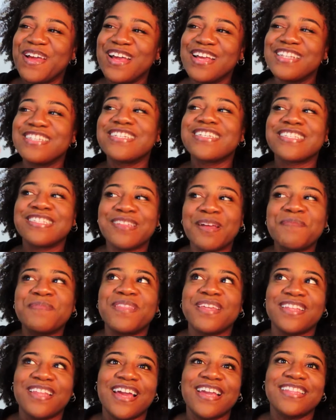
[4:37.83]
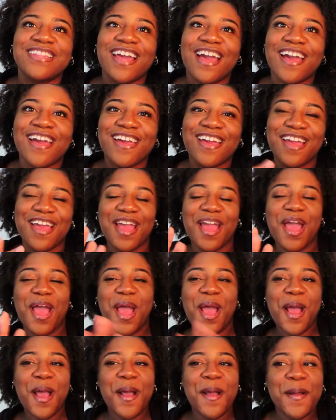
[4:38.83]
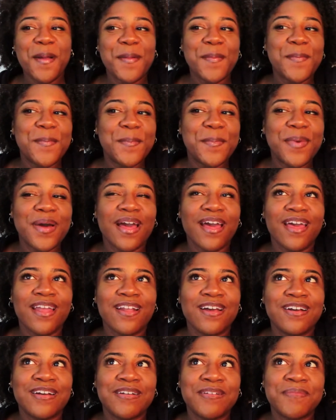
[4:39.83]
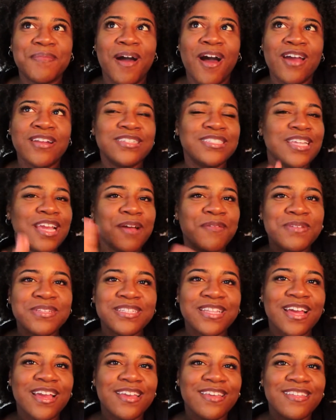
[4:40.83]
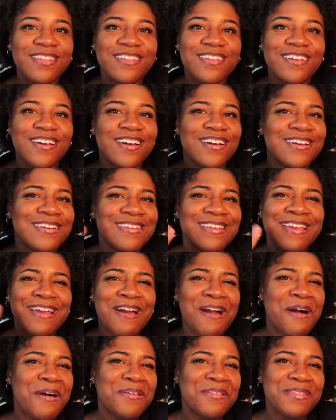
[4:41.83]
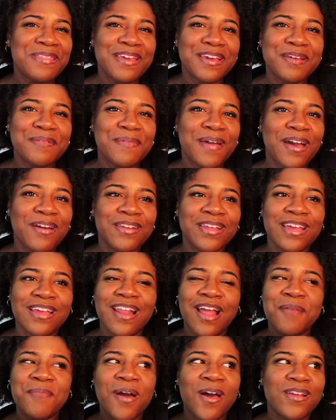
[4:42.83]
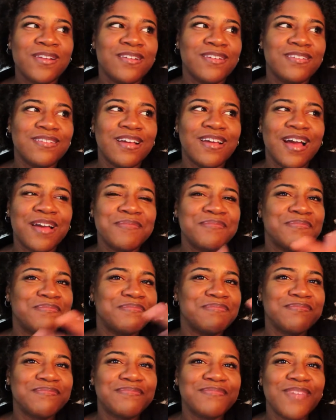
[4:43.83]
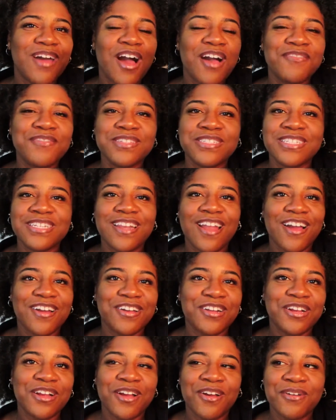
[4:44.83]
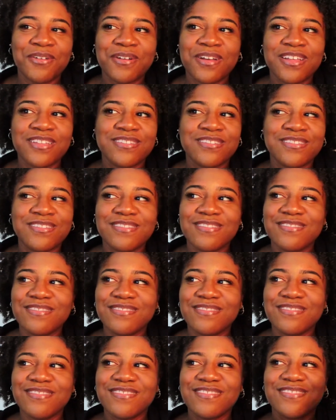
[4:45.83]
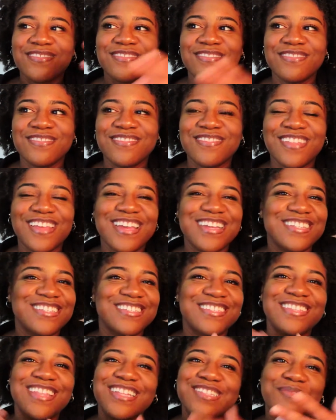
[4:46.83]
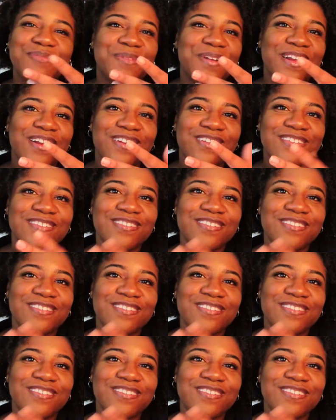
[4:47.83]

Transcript: to something like that? But honestly, I was like, yeah, I'll think about it. I'm obviously not gonna go because that's weird.